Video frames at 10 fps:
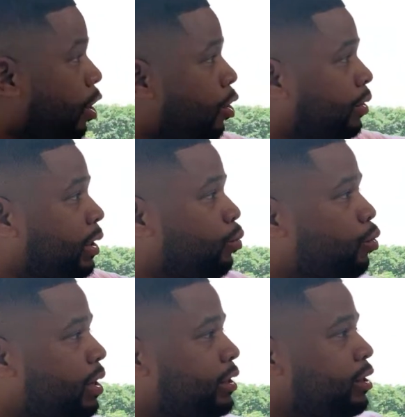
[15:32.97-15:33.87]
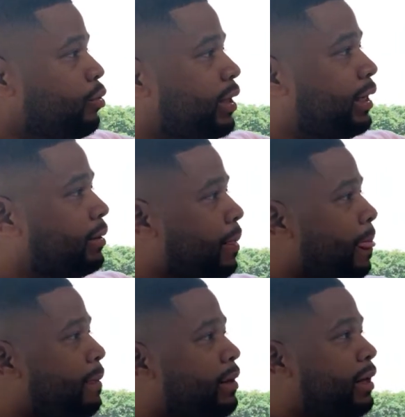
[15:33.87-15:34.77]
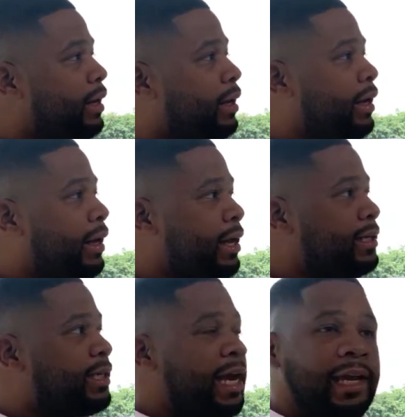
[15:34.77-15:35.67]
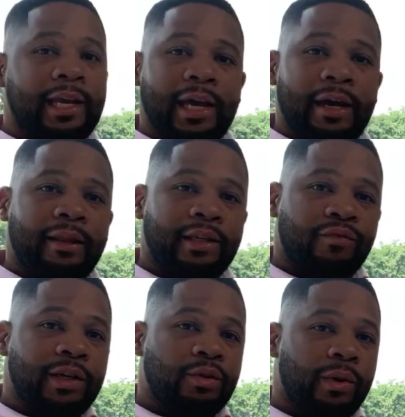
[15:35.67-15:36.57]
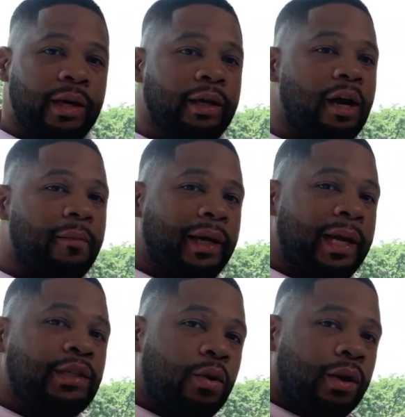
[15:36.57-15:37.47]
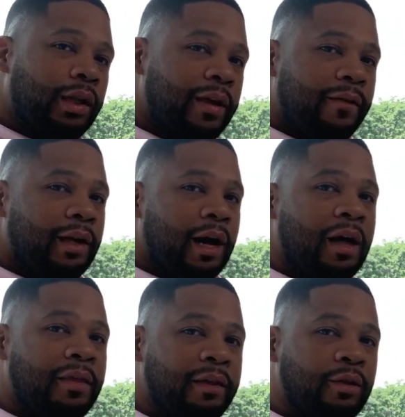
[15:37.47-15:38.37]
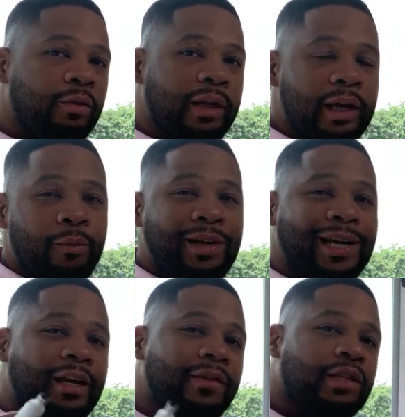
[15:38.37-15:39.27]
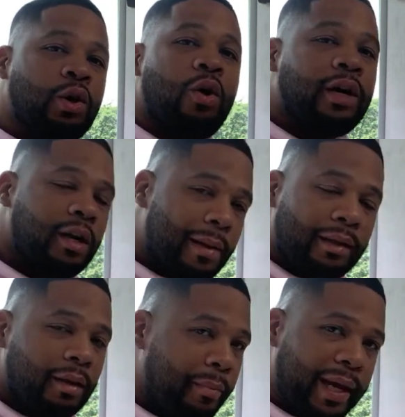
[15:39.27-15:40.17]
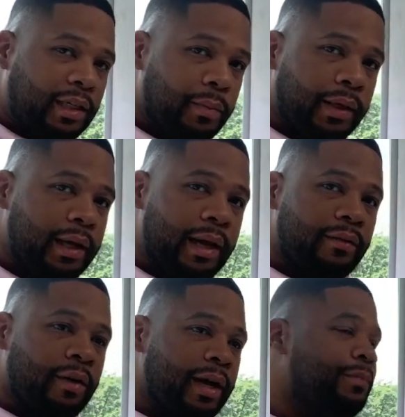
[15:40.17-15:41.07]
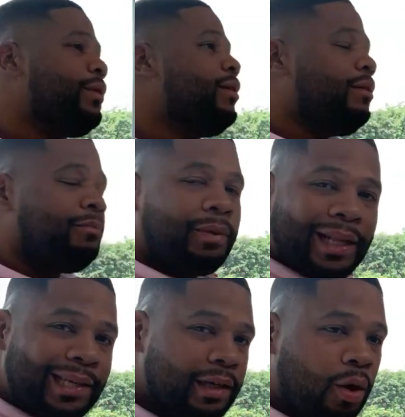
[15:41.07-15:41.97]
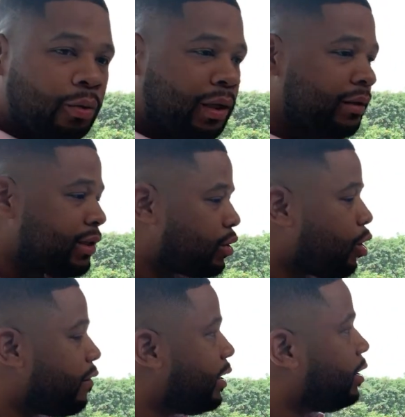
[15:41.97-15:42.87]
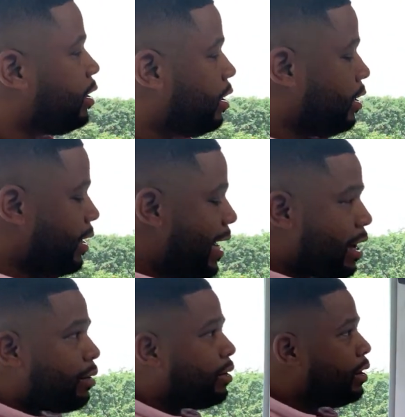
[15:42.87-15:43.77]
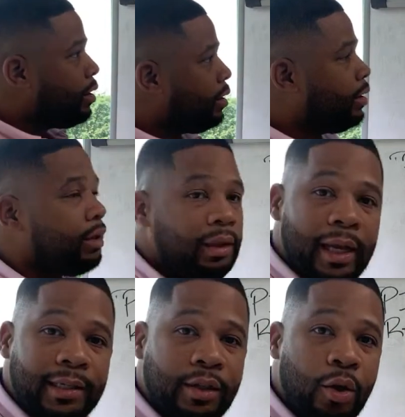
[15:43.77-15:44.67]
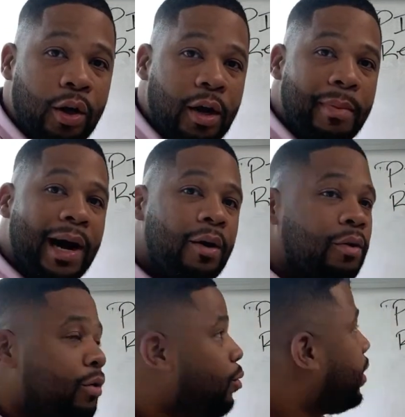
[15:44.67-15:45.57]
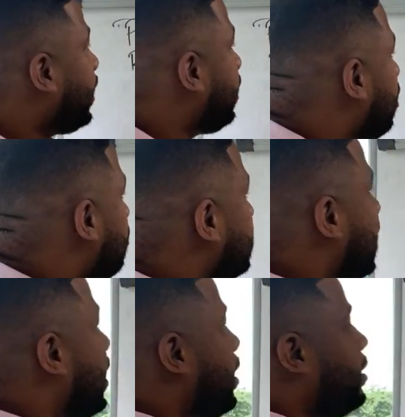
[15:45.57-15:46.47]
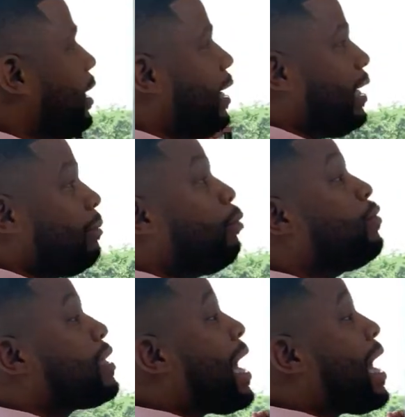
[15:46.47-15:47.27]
Only one unit is taking care of this rental income and he's going to live in the other unit and we're not even talking about the basement yet, right? But that's a whole nother story. Now, let's talk about when he goes ahead and he moves